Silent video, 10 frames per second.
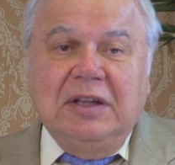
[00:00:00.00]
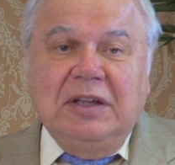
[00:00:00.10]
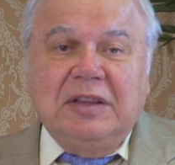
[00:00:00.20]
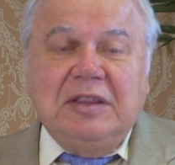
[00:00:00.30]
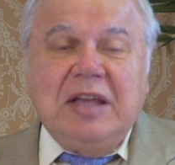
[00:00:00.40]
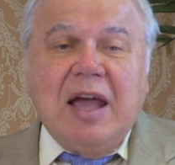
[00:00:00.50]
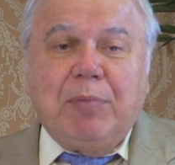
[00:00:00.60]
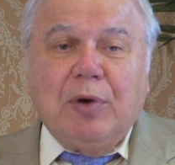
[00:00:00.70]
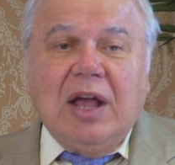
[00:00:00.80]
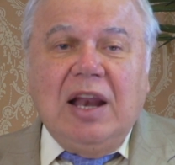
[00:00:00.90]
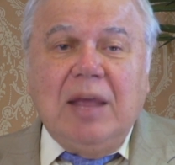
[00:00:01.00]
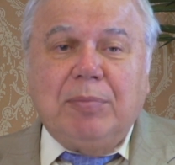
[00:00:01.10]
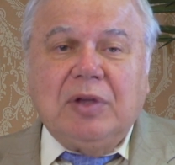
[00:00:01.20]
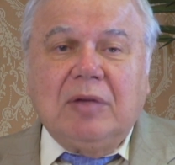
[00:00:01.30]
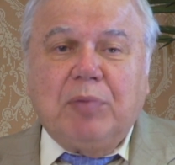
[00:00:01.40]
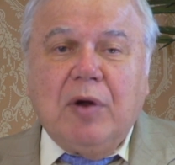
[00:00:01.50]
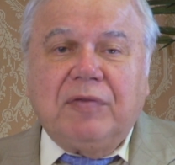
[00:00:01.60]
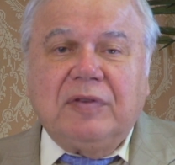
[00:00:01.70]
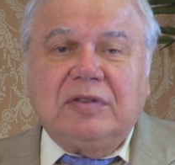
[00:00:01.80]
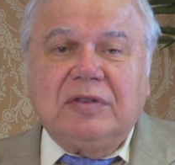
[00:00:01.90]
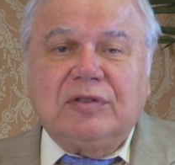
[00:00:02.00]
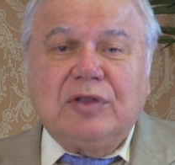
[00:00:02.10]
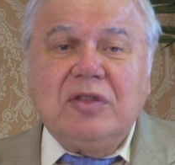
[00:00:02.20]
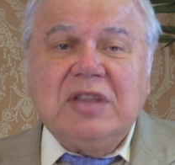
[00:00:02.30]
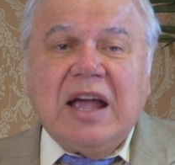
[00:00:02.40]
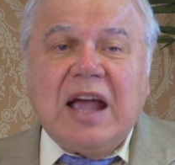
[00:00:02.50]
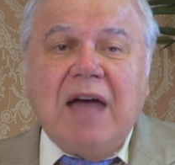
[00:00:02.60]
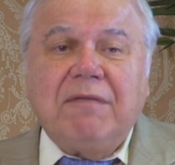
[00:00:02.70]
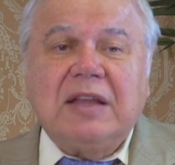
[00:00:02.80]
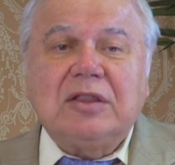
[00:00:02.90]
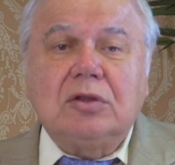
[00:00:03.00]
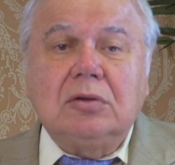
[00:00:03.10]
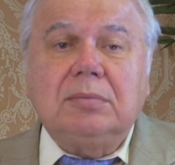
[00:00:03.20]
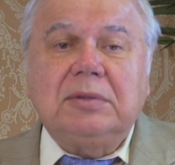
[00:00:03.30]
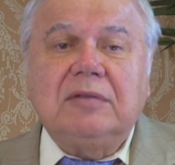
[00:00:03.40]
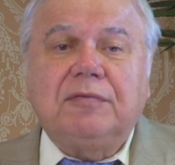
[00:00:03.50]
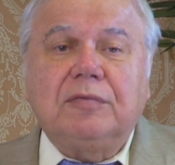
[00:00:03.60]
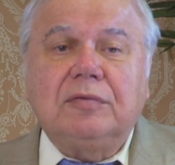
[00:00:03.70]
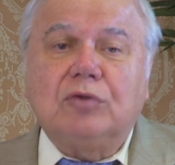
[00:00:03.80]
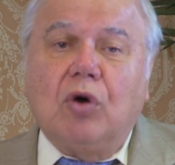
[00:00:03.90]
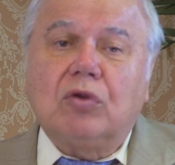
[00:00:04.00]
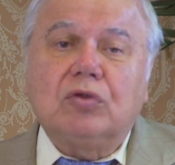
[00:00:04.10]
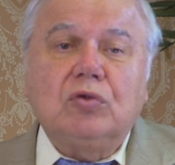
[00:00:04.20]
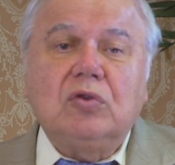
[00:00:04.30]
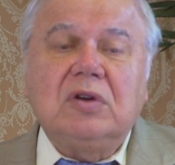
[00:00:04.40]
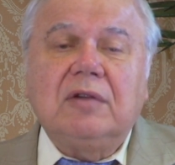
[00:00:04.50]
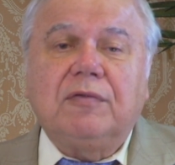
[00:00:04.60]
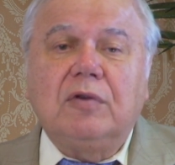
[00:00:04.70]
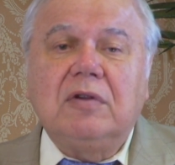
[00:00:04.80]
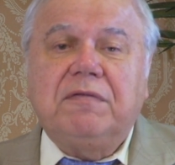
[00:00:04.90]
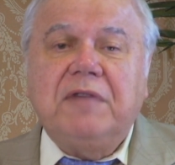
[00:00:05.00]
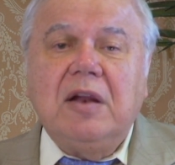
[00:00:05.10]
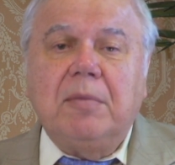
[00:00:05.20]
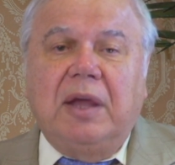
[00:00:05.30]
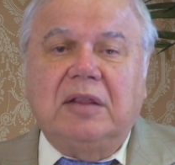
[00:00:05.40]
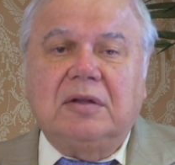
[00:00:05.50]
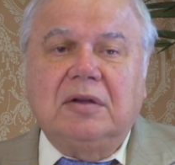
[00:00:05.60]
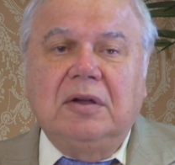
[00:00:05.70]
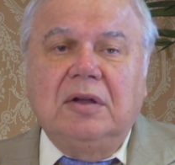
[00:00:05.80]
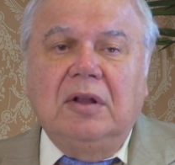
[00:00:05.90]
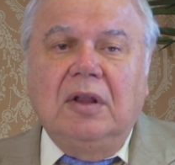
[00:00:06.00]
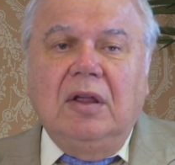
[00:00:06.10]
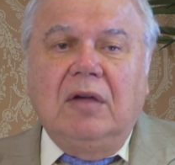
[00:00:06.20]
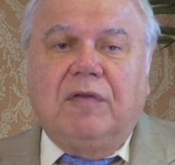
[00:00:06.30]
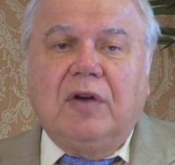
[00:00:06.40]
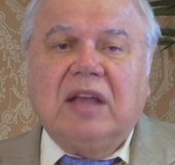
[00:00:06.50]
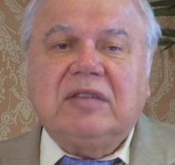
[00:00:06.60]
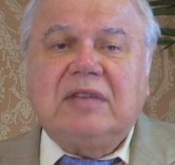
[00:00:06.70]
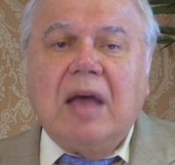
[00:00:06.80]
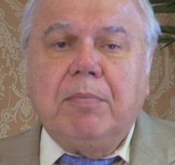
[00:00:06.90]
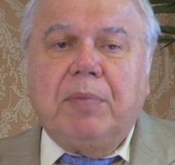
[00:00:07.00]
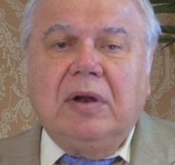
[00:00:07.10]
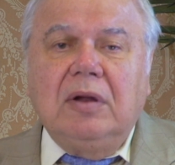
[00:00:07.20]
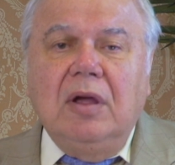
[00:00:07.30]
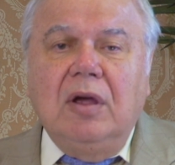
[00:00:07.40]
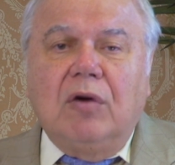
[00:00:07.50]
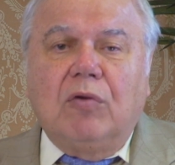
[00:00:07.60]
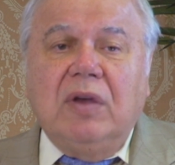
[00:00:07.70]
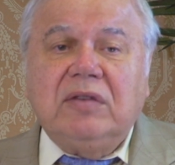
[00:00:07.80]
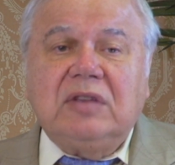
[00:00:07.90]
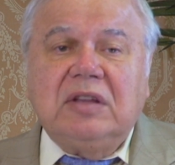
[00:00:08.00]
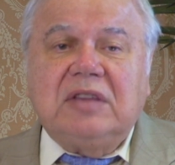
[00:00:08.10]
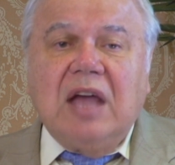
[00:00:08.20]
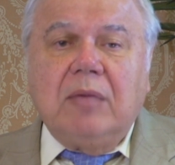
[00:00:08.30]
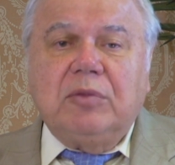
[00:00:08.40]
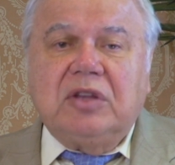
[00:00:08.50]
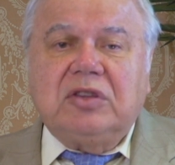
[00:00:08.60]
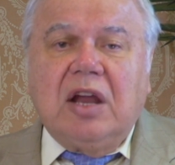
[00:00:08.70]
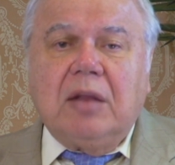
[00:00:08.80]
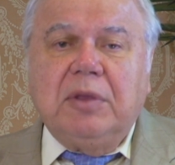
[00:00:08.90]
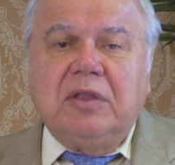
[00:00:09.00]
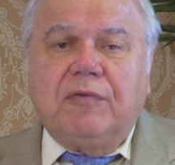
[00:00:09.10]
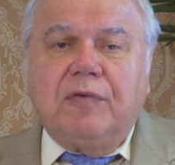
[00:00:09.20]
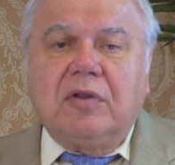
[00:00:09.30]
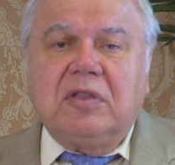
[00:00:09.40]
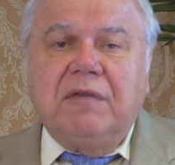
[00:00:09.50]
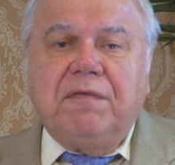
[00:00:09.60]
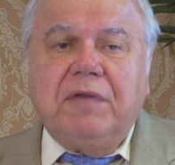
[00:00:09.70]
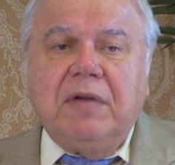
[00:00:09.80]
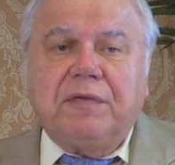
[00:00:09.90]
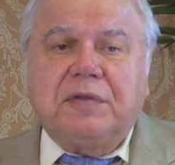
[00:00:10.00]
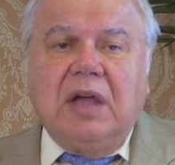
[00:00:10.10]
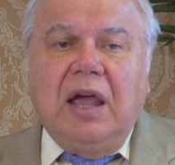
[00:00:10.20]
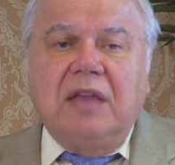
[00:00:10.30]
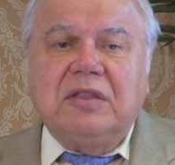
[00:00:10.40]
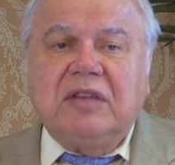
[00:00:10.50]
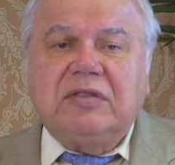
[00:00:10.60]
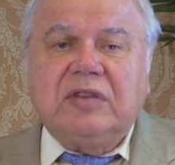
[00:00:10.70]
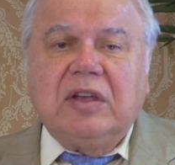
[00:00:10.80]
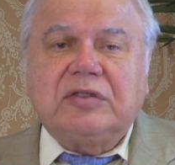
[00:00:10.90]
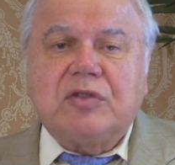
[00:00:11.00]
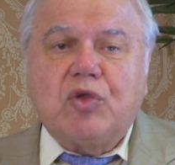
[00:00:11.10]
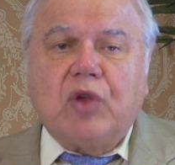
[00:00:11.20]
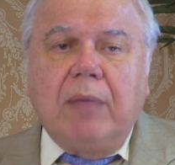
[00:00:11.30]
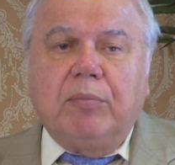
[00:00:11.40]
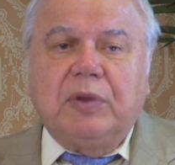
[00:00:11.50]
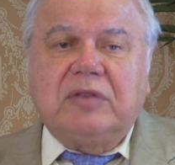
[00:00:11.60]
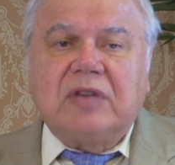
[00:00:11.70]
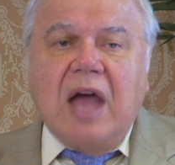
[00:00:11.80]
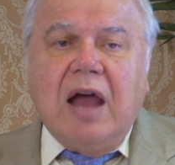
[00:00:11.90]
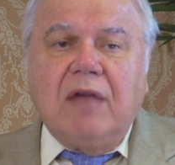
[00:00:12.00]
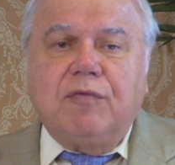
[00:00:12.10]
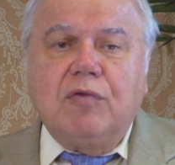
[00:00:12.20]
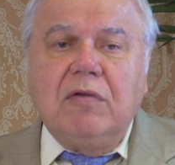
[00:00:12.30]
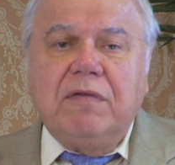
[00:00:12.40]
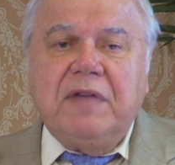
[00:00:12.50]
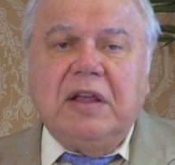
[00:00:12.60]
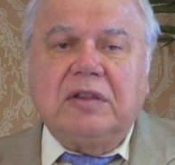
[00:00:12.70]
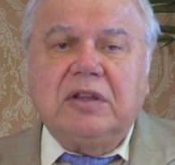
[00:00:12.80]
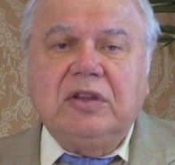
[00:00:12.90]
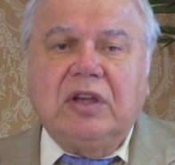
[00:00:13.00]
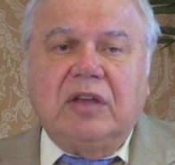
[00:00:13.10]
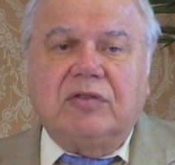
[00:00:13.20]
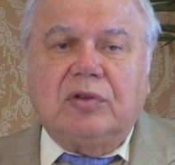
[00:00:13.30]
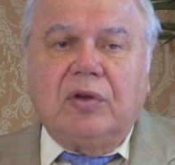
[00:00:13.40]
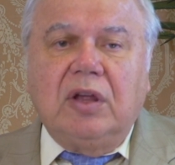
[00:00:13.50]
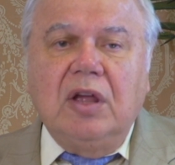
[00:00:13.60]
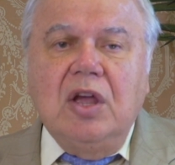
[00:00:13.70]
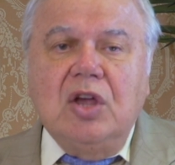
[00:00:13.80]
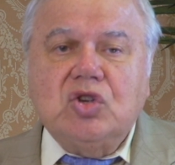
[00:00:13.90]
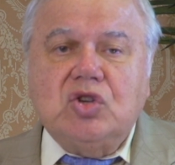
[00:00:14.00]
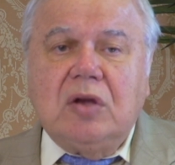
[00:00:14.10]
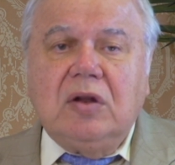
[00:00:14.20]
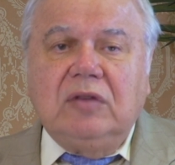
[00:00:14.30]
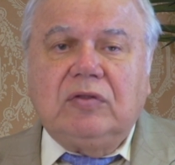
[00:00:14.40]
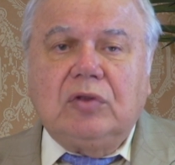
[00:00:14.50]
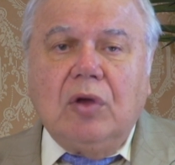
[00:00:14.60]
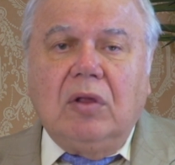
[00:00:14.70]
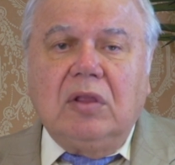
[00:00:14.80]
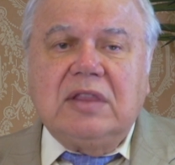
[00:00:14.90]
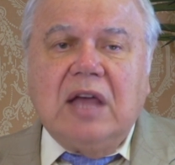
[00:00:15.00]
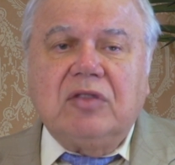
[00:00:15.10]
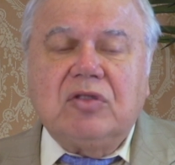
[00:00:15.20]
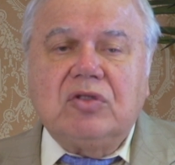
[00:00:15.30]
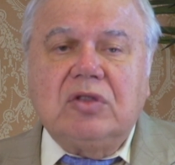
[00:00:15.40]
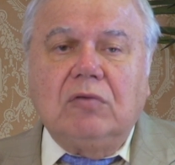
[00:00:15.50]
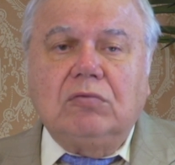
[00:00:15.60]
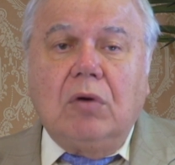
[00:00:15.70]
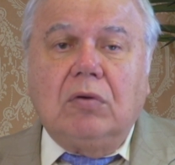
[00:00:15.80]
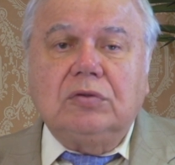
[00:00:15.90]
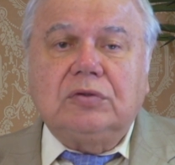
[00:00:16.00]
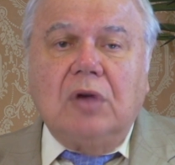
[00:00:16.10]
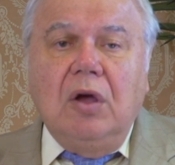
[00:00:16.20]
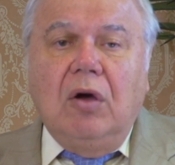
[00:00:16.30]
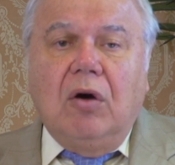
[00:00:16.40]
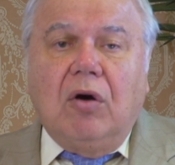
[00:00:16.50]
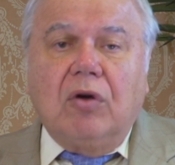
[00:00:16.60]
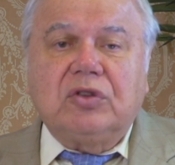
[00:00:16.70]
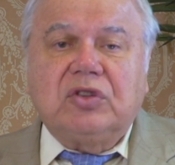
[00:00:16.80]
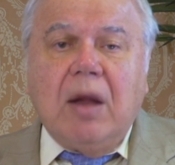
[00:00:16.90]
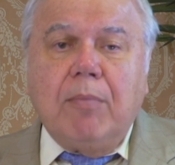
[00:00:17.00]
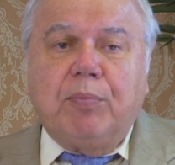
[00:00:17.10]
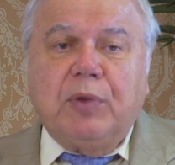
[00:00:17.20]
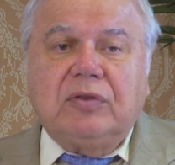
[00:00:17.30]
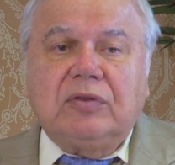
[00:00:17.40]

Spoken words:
The apocalyptic prophecies don't have a double or dual fulfillment. For example, once the time determined for the 5th and the 6th trumpets are fulfilled in history, John is told that the woes or trumpets